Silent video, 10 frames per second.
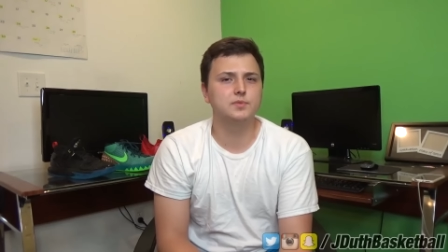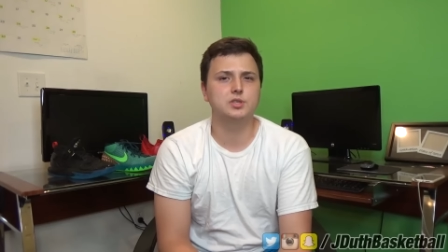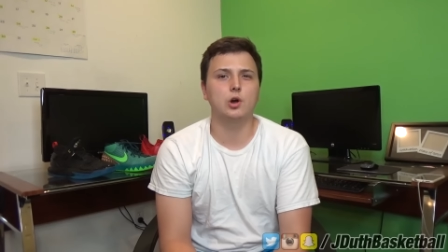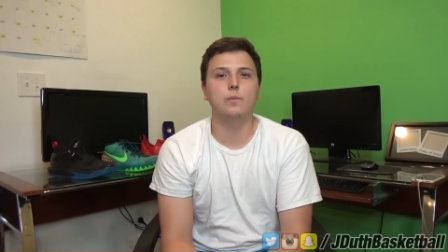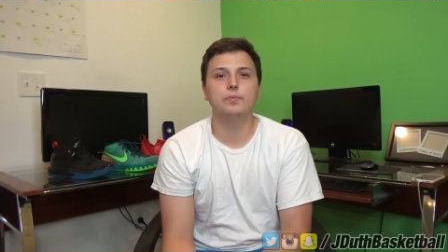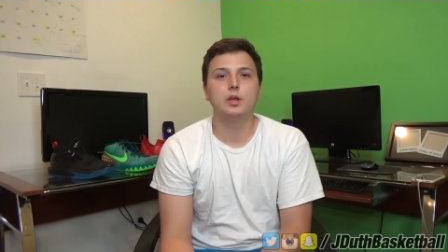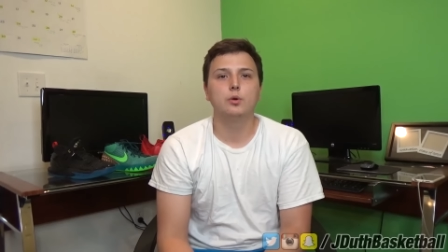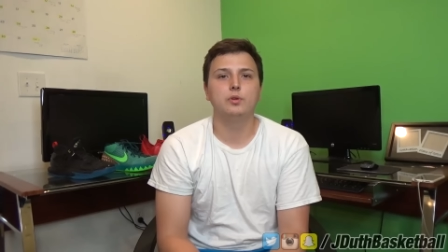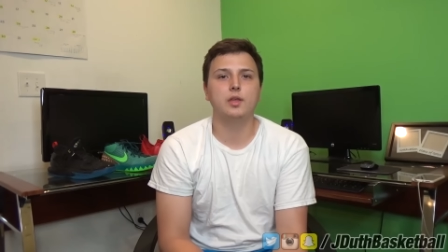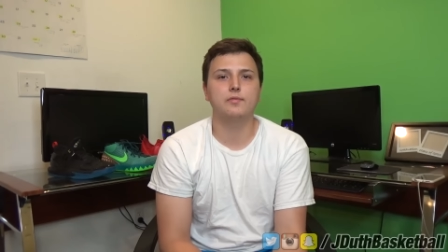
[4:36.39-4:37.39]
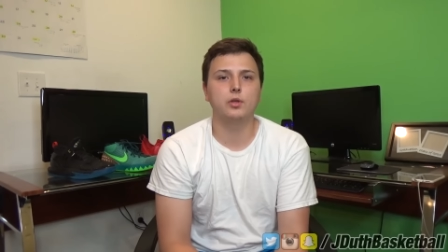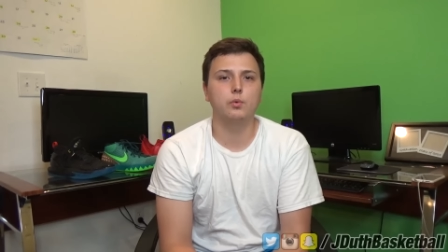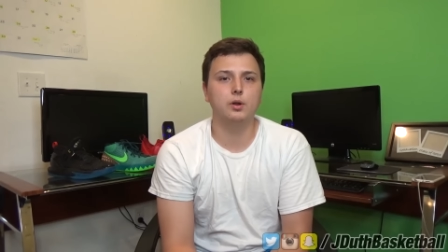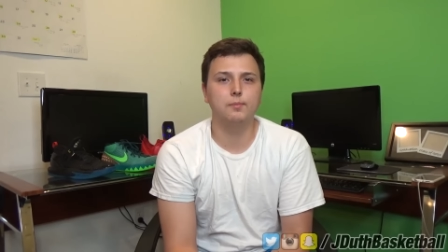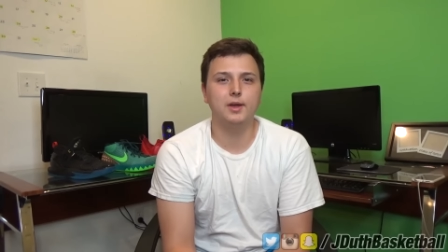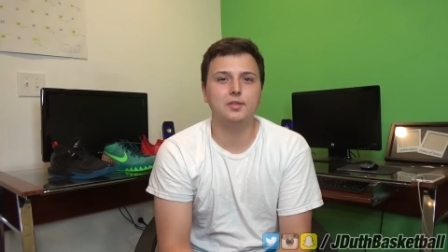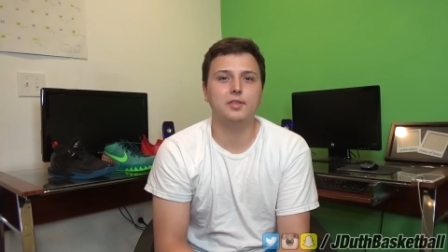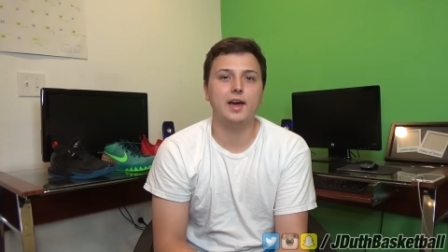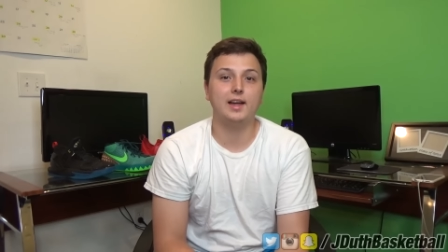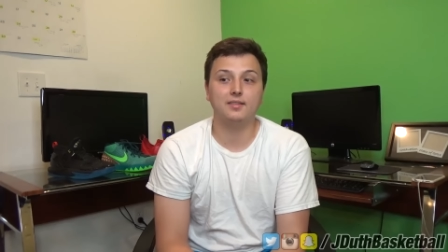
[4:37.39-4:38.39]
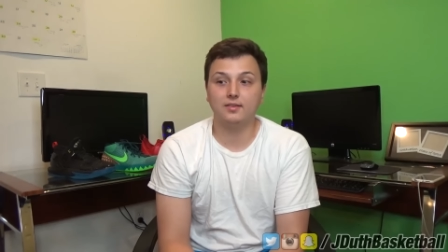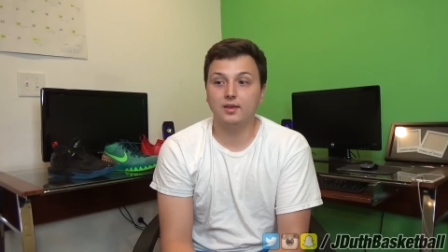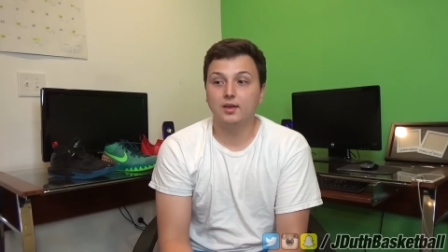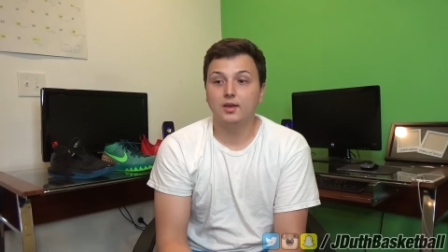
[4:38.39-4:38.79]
So we definitely want to make that